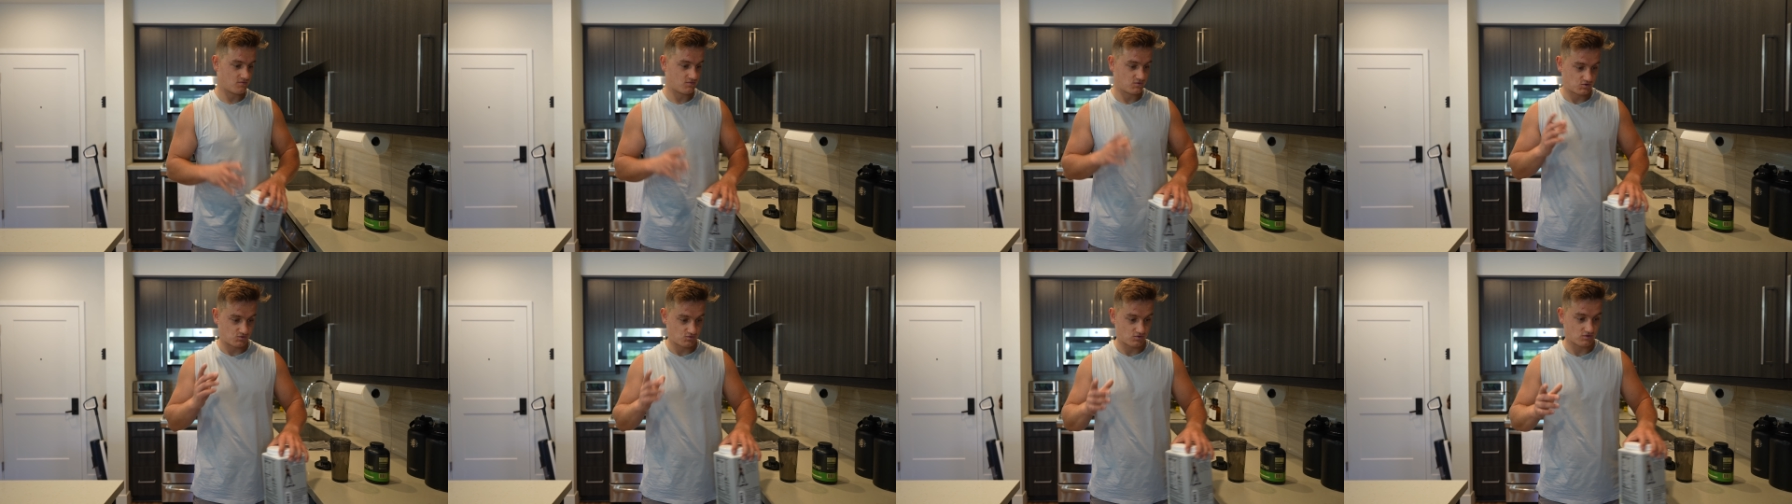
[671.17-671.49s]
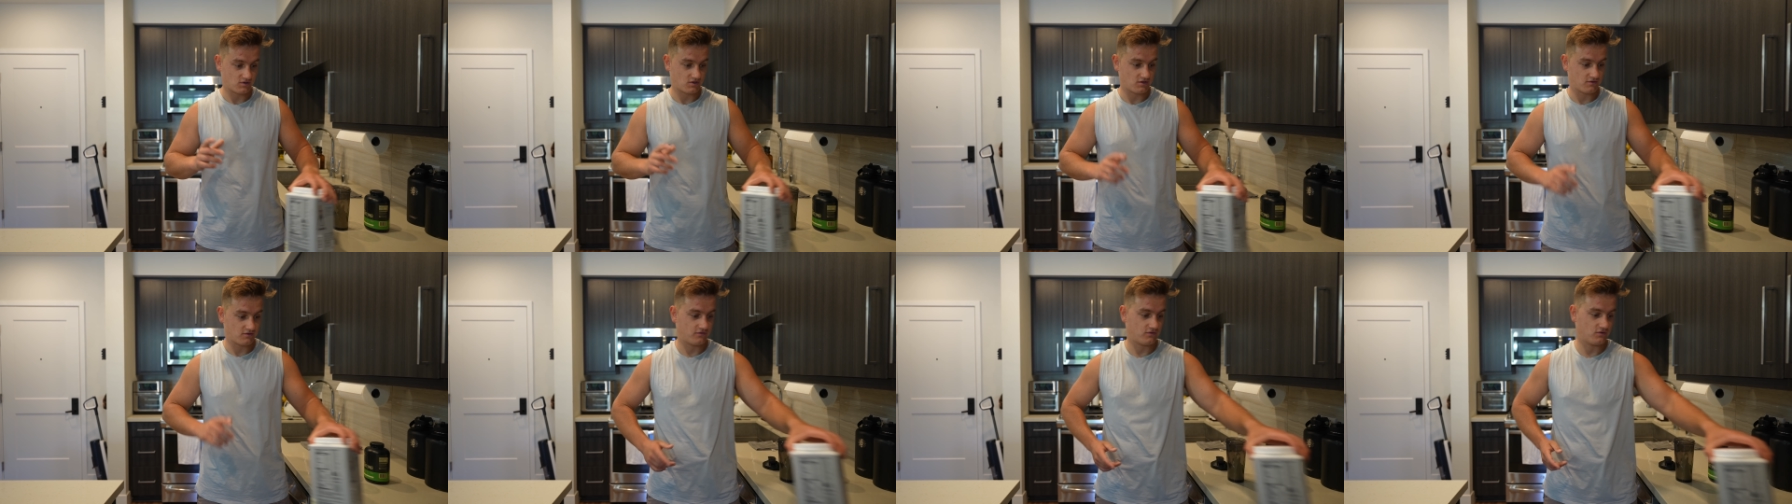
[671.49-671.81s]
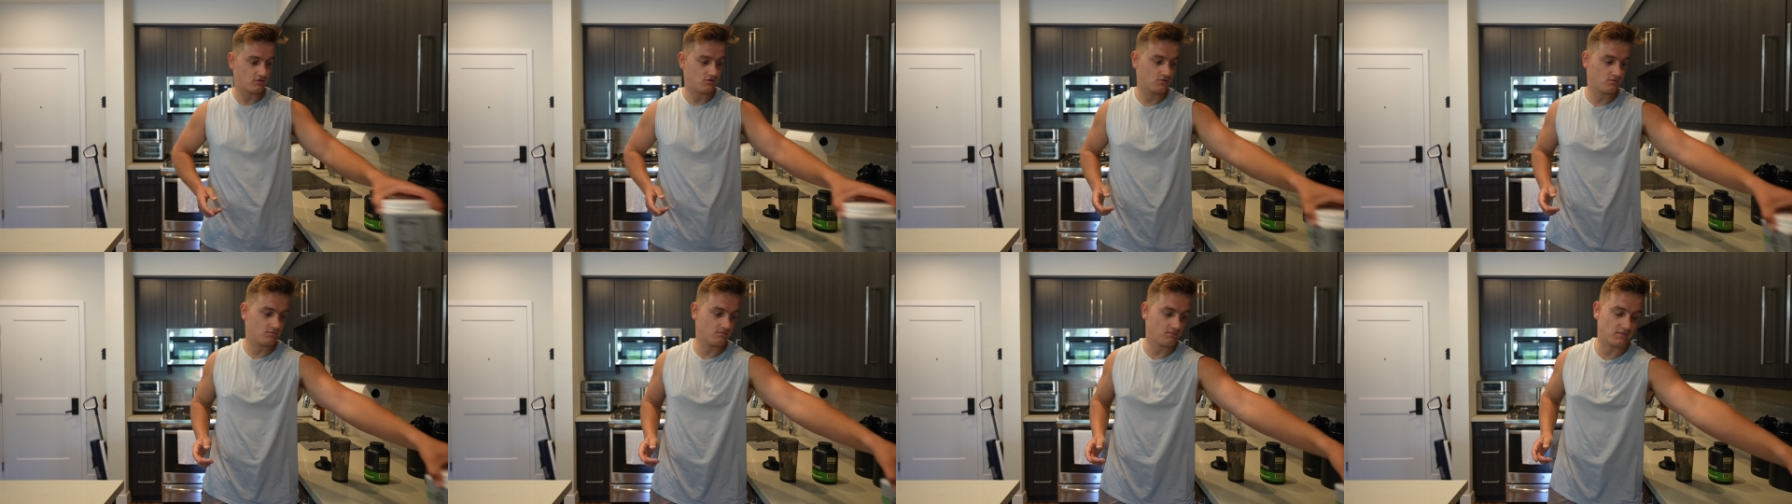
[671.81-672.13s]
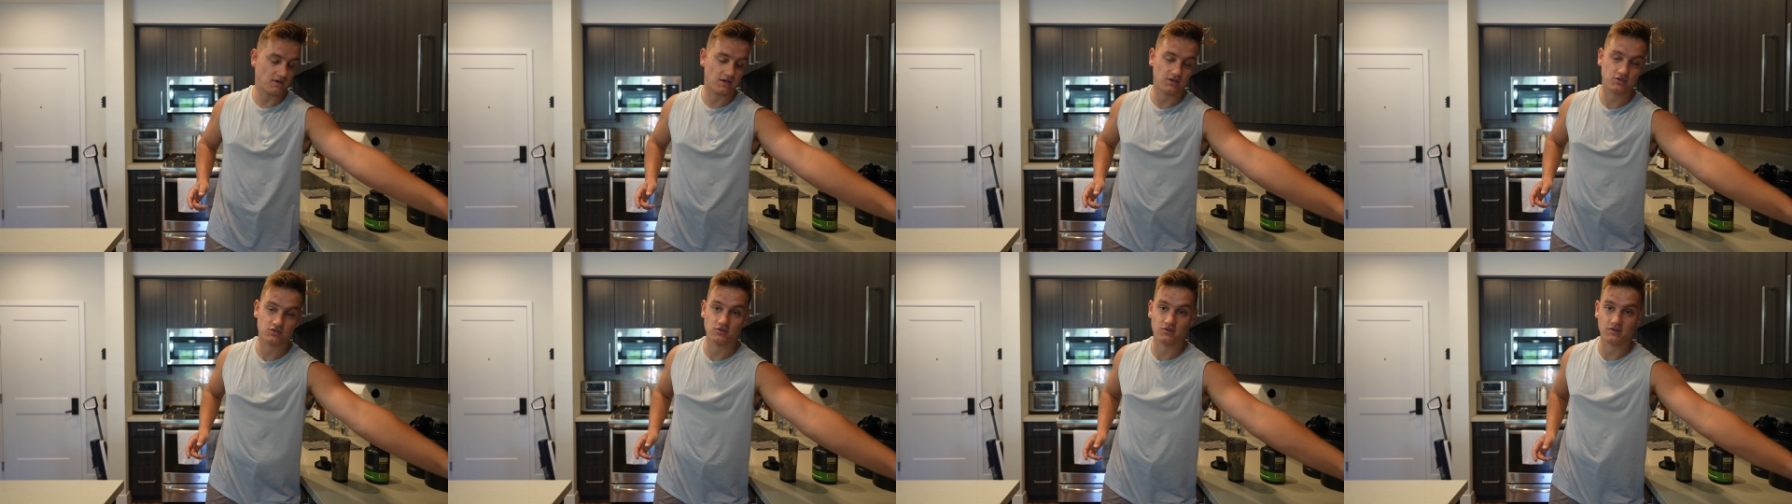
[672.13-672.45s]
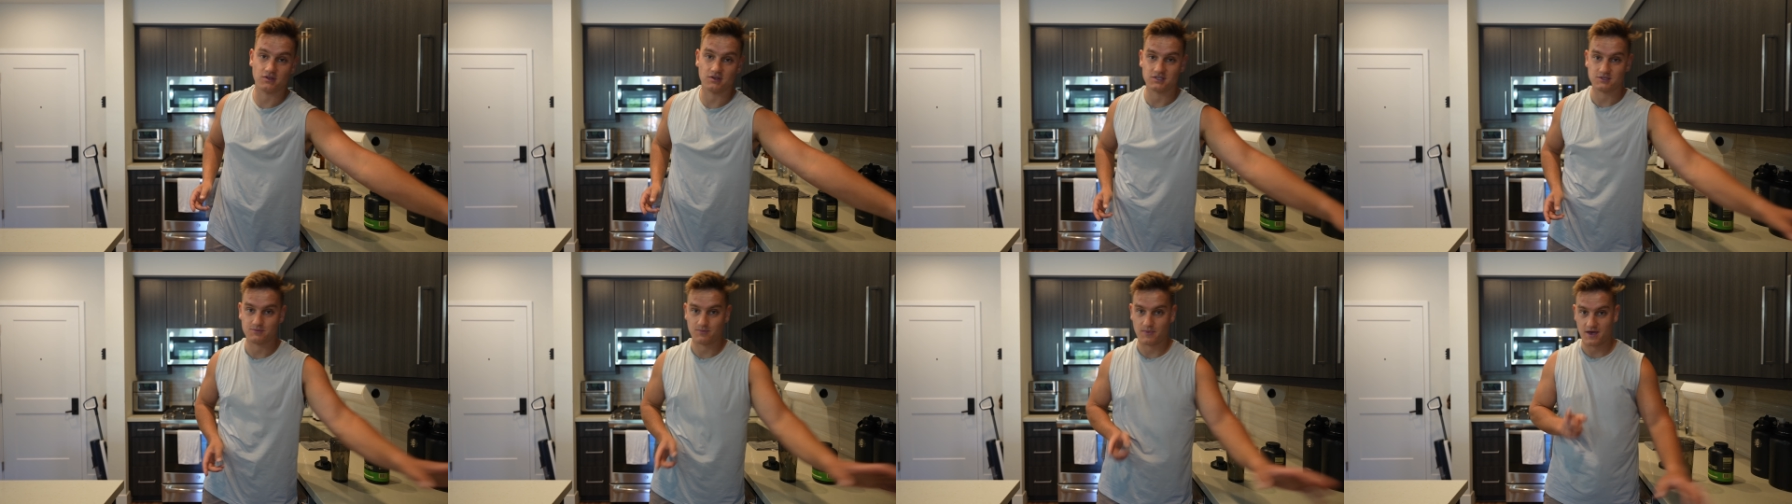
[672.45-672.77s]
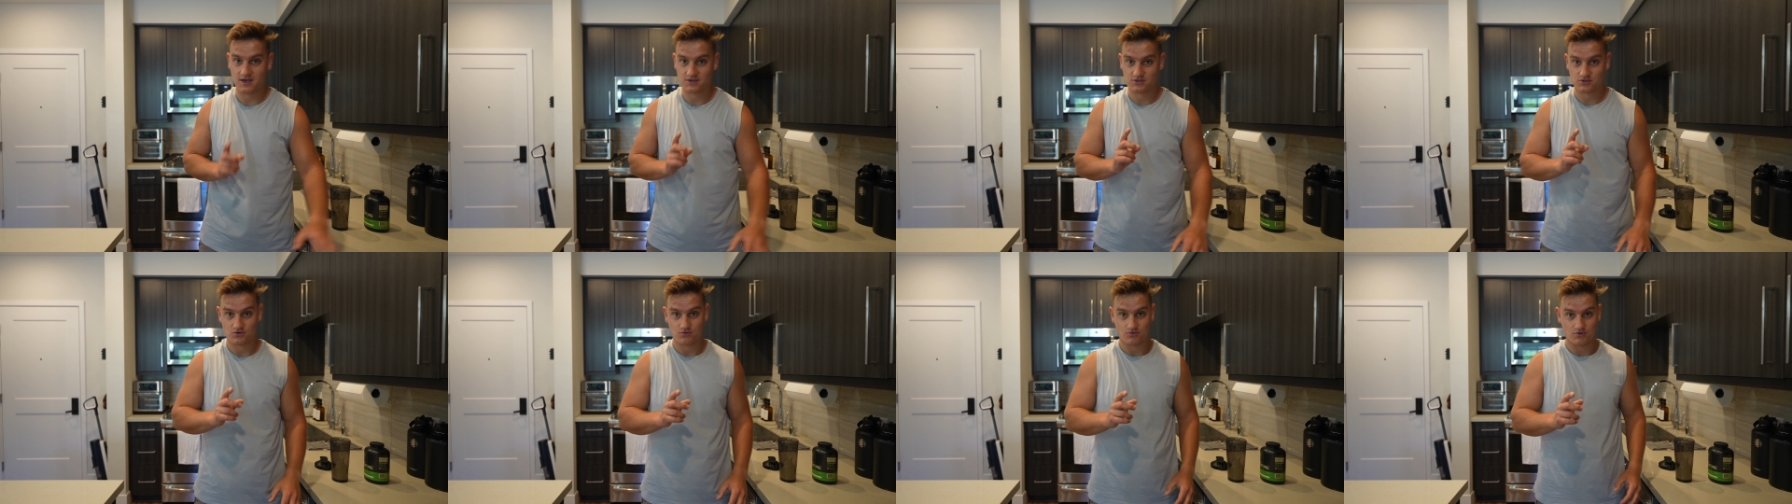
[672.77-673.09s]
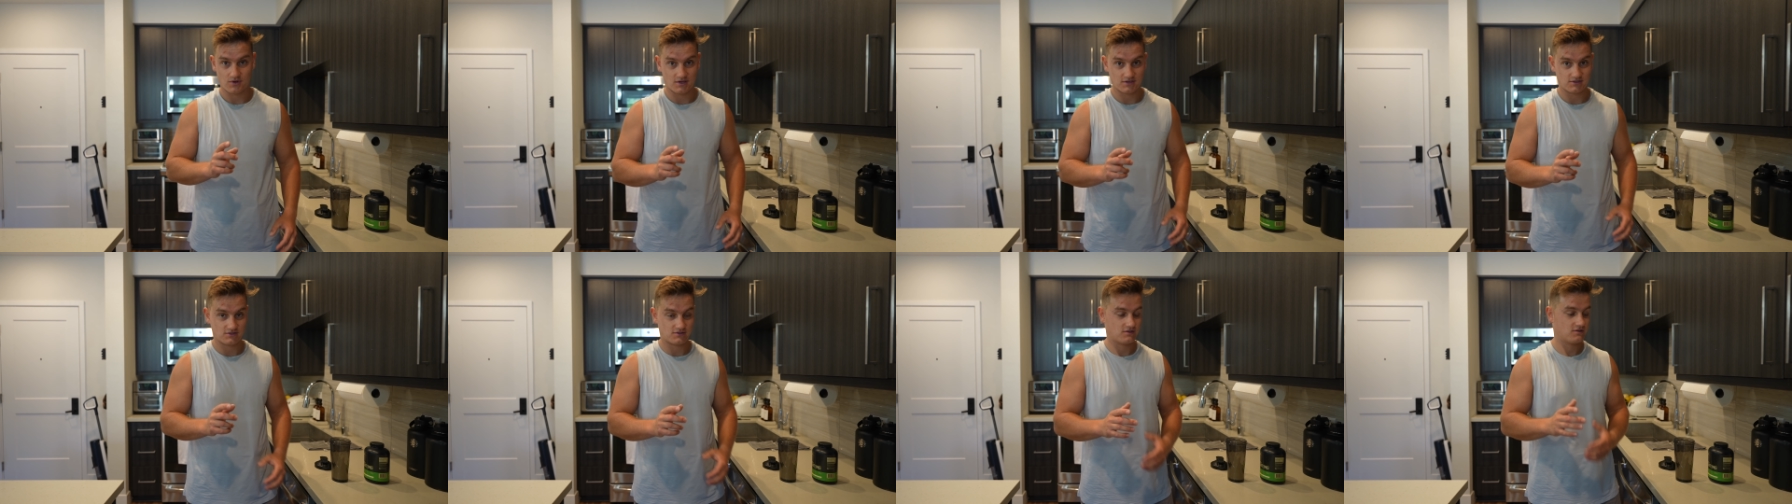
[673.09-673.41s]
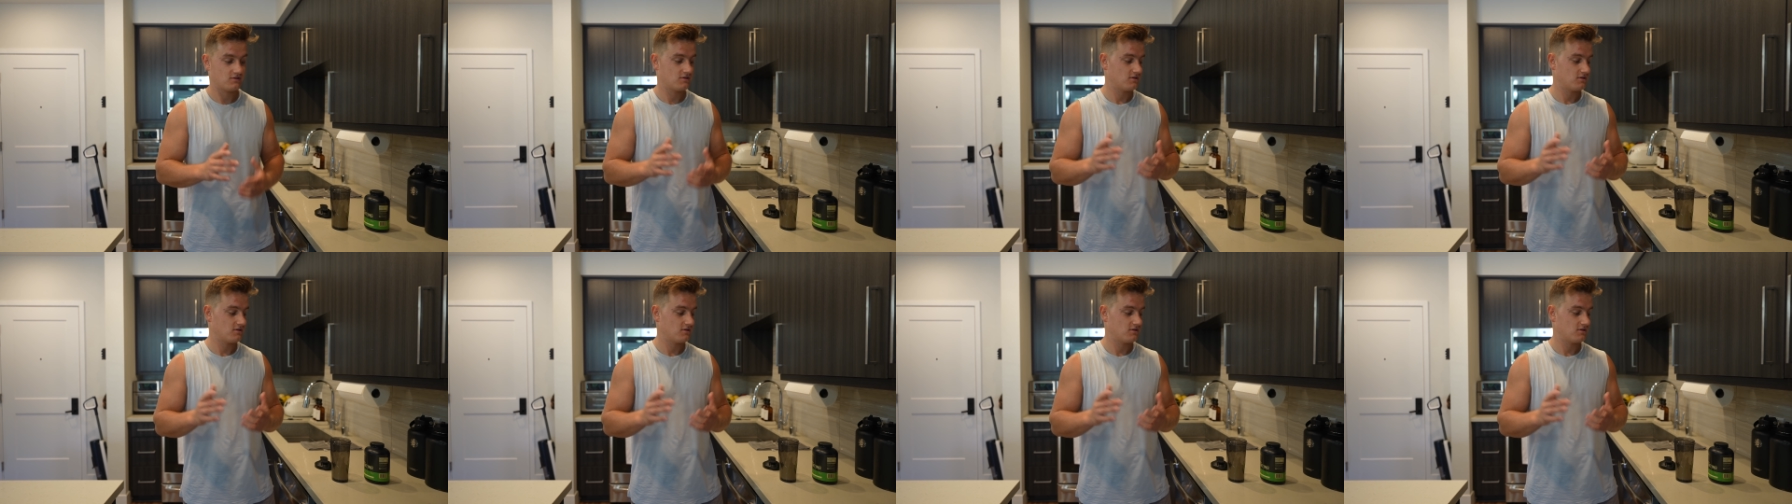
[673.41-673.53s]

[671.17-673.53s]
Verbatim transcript: It's really good for you. Make sure that it's pasteurized